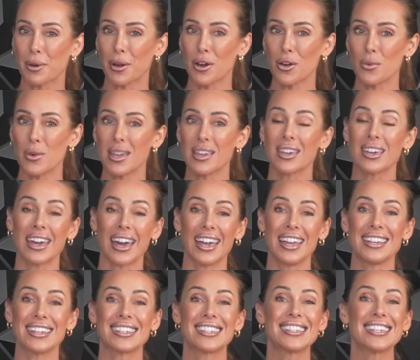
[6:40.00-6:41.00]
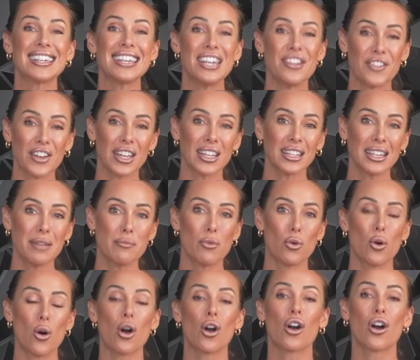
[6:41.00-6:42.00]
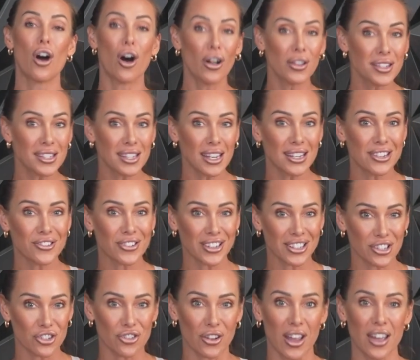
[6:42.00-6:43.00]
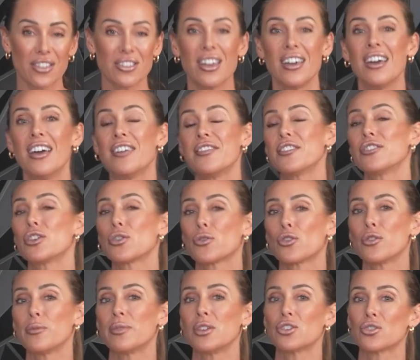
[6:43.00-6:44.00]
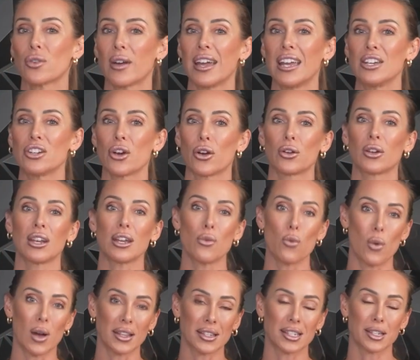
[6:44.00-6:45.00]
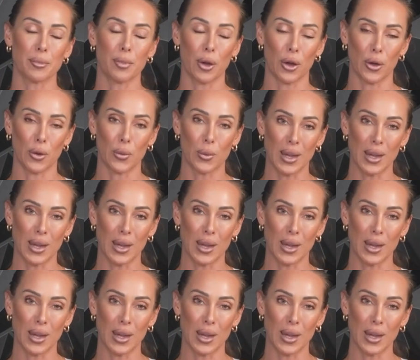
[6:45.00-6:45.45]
per week gained significantly more concentric strength than the group that trained only once per